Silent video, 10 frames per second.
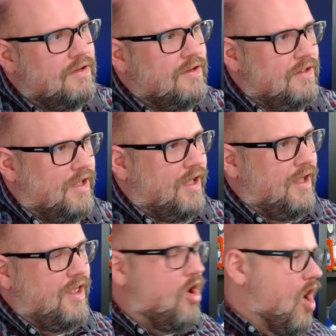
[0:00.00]

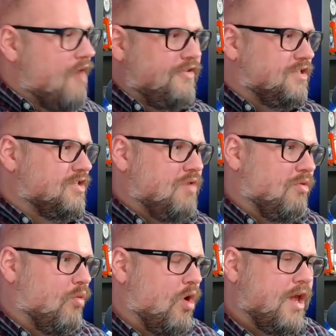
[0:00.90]
in our office as we were
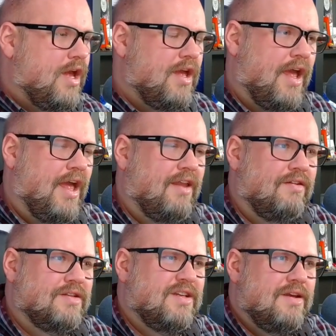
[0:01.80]
working,
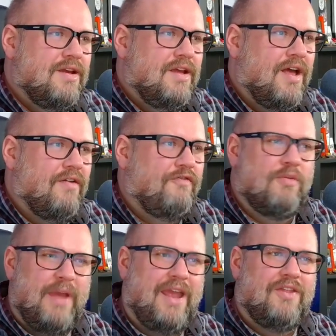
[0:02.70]
and for
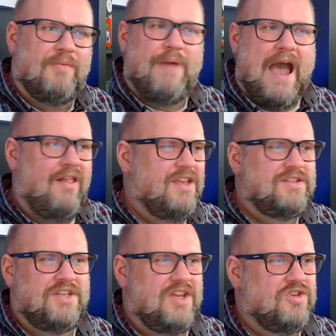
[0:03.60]
me, the
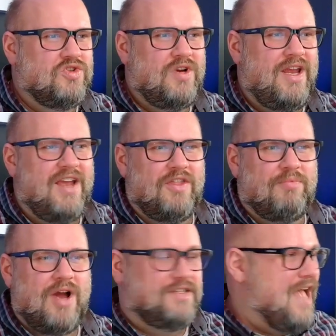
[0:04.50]
palace intrigue and the
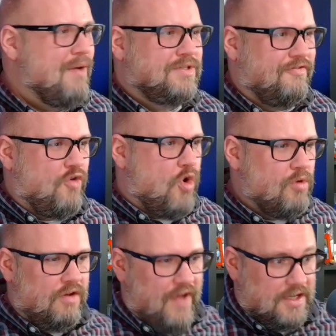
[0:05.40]
process. I was a former
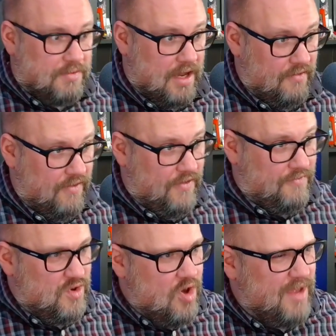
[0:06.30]
advance man. If
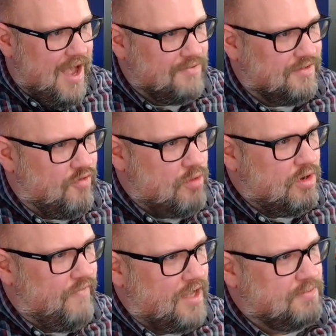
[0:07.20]
you know me, I was a former
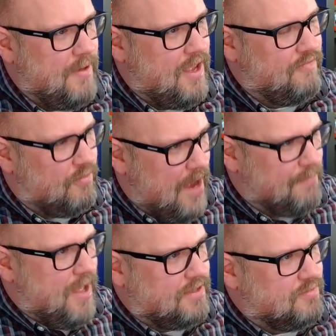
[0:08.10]
advance man for Mike
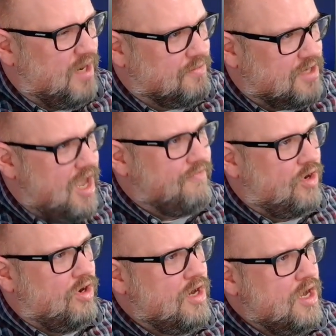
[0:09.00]
Pence when he was
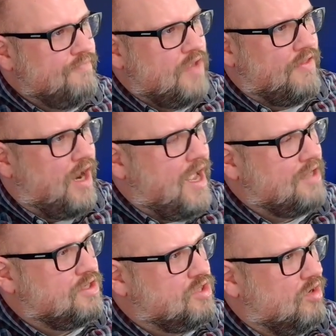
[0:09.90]
governor, and then I got
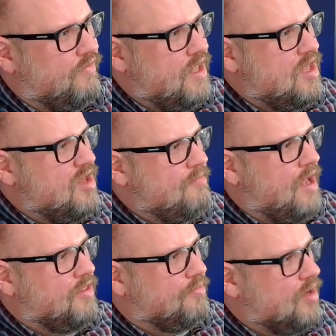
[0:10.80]
to serve him
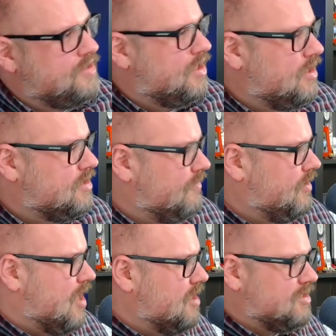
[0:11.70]
and the presidents of the
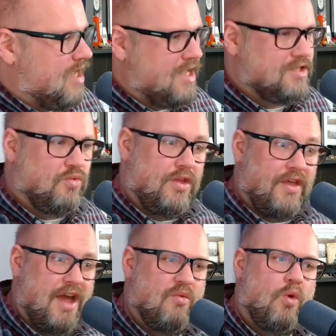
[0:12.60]
United States when
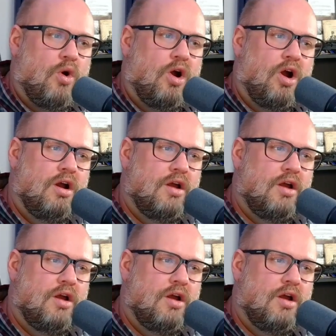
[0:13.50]
they were